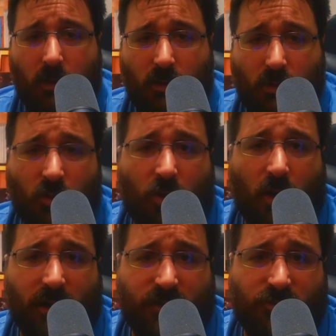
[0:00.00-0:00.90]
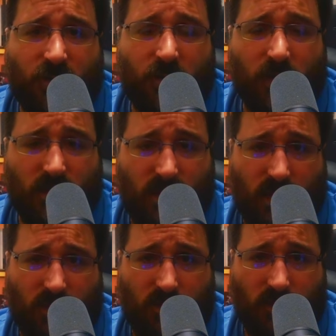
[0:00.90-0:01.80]
to live stream on
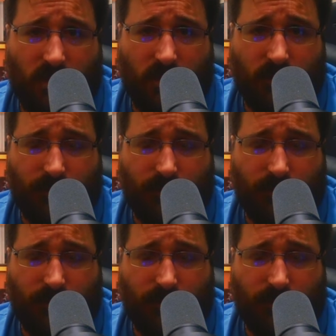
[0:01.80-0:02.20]
TikTok.